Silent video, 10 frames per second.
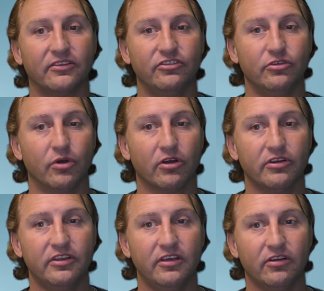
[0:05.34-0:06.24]
to You Heard
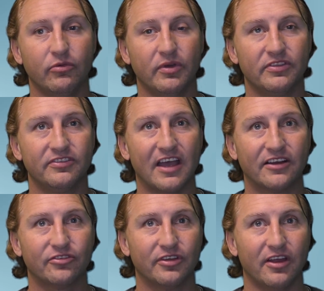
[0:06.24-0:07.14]
It Here with
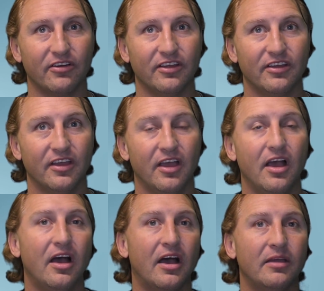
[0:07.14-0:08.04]
Dr. Gary.
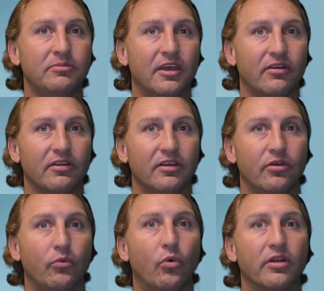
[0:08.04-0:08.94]
I'm Gary,
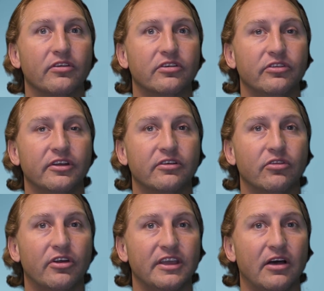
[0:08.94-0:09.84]
one of the clinical
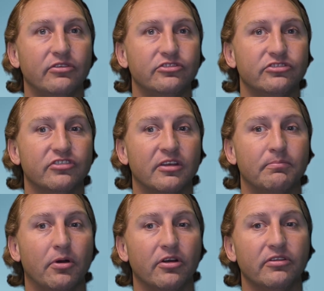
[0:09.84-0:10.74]
audiologists and
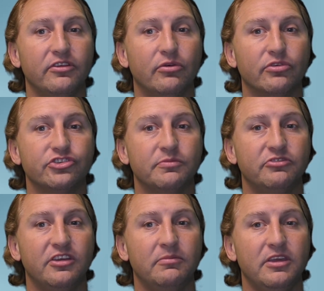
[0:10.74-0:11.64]
part of the ownership
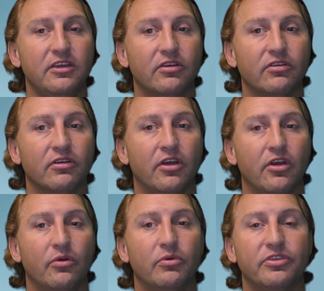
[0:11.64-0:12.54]
team here
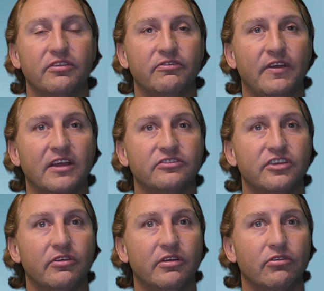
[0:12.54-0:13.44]
with Advanced
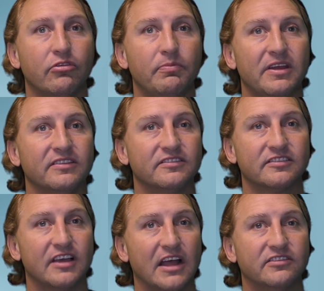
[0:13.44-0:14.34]
Hearing Group in
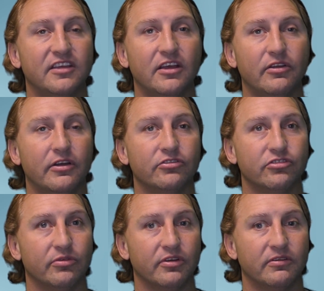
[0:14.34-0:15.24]
Scottsdale,
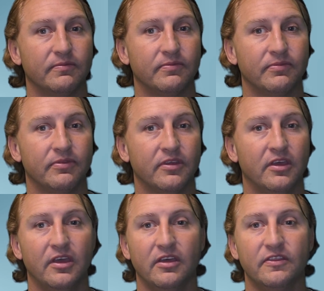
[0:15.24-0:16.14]
Arizona.
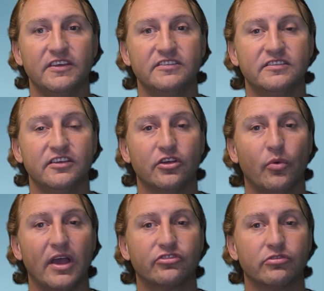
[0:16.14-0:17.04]
This is
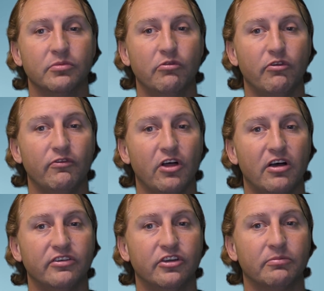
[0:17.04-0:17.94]
Earwax removal
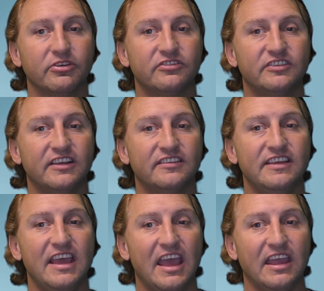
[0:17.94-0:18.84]
vlog number
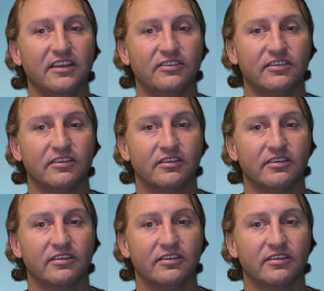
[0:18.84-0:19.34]
68.